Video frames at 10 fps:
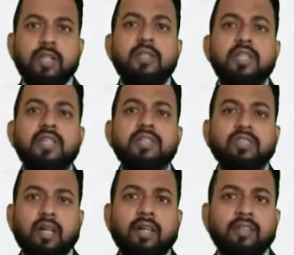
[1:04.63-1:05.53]
These
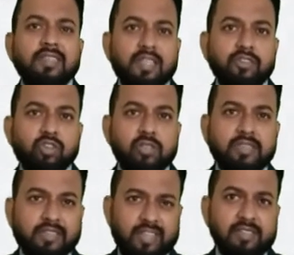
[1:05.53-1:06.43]
are the essential
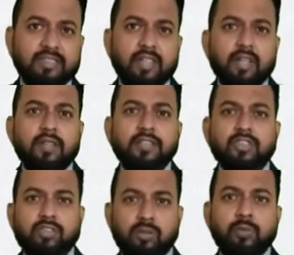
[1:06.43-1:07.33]
skills that
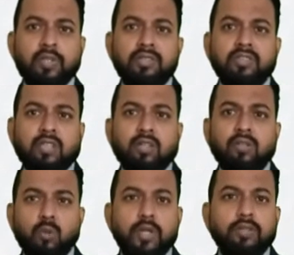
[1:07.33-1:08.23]
students are
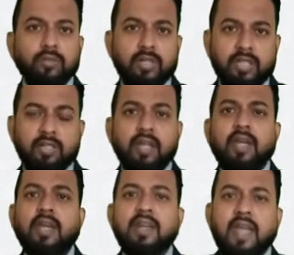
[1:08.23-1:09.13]
going to
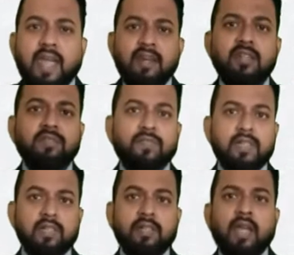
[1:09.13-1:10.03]
need in any
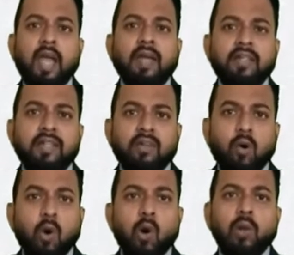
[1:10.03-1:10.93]
field and in
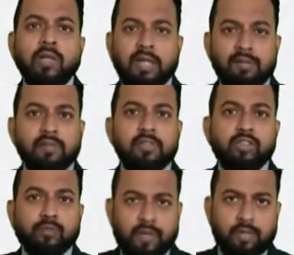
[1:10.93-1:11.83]
all levels
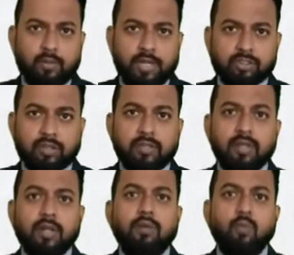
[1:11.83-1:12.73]
of education.
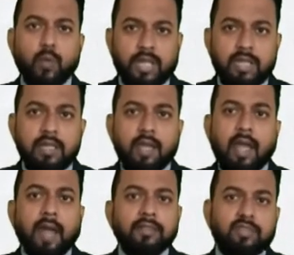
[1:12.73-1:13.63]
We
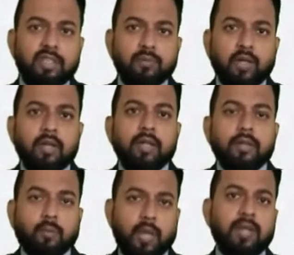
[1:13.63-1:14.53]
at Jiva
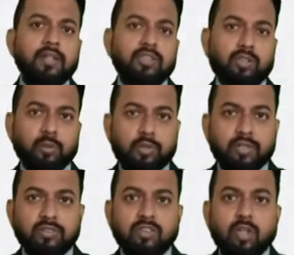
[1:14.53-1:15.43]
train our
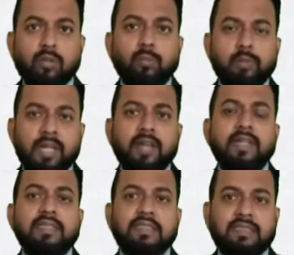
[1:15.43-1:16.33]
students to play an
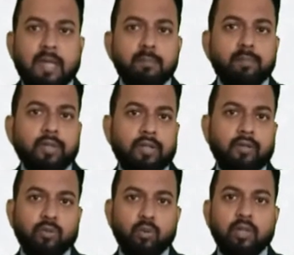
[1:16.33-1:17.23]
exemplary
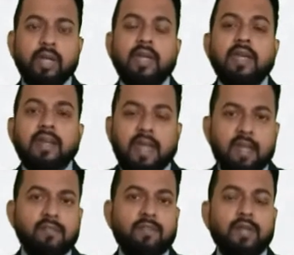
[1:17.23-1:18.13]
role in
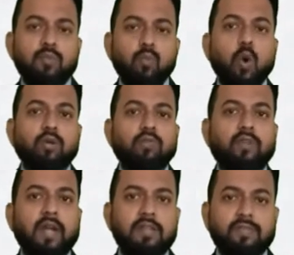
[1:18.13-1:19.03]
every walk of
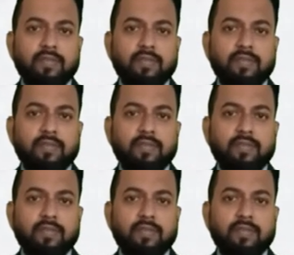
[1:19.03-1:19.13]
life.